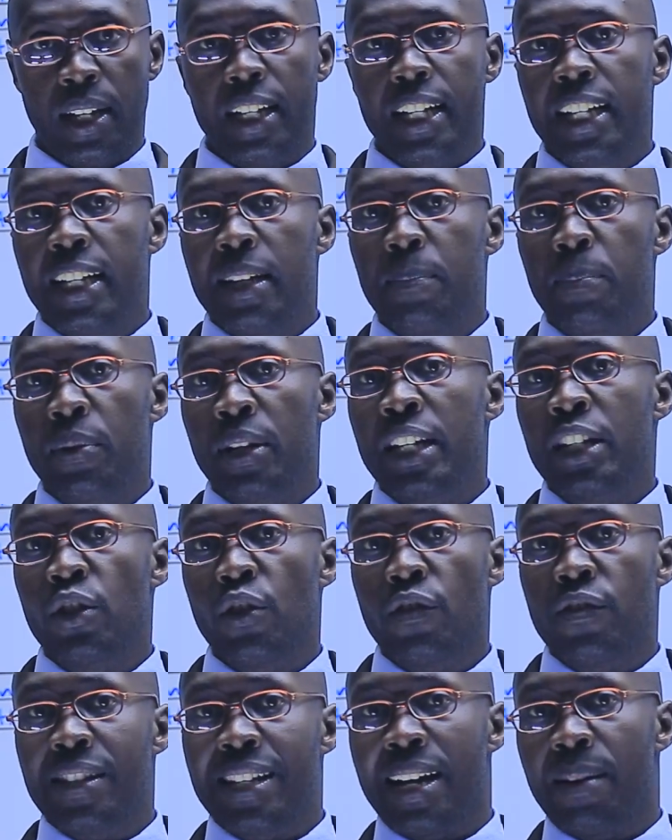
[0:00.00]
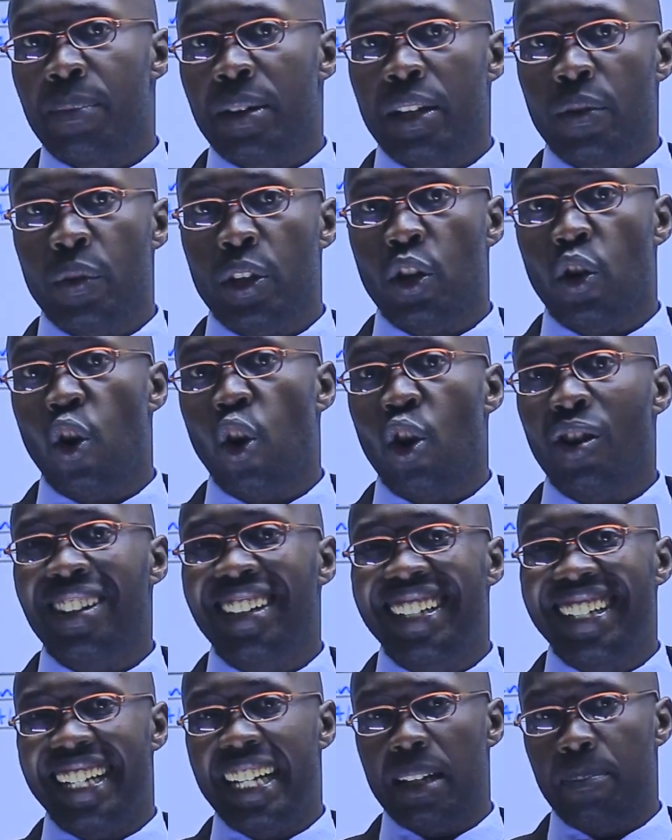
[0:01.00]
in place of something we call
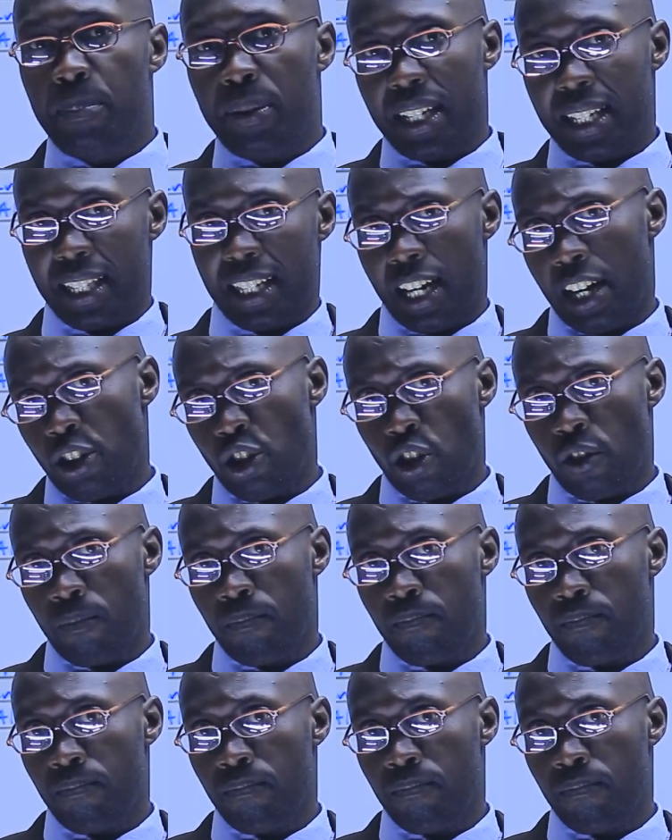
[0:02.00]
depreciation.